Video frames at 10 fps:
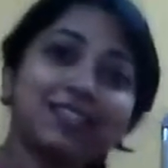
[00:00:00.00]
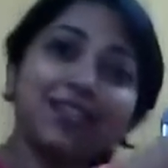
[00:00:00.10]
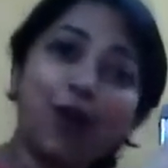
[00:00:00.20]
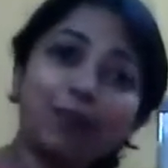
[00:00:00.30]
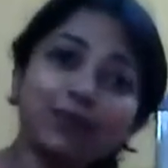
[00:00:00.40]

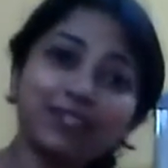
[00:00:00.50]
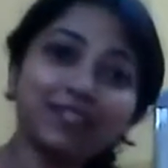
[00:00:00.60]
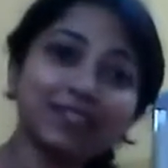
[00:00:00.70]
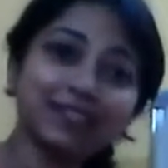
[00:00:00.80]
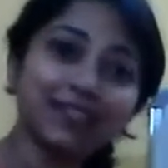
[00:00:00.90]
the
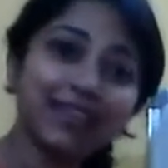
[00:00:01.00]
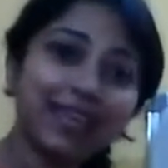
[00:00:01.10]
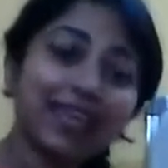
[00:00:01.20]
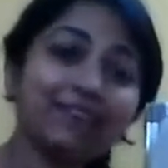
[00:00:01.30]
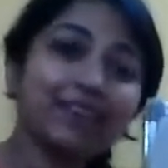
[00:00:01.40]
opposite.
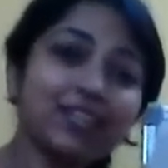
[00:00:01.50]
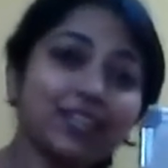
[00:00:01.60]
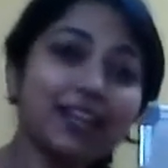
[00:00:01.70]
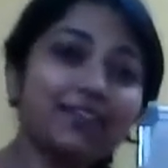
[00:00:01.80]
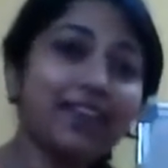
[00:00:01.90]
If
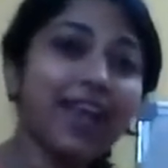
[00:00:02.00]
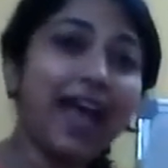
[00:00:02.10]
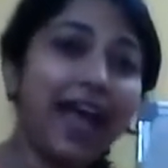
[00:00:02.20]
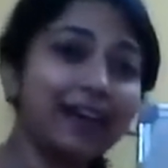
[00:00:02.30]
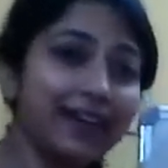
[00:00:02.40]
initially we
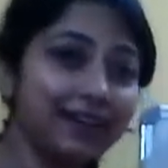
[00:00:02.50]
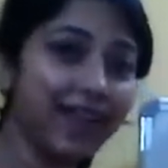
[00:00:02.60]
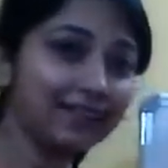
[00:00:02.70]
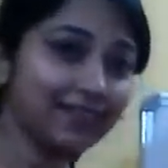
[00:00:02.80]
had it as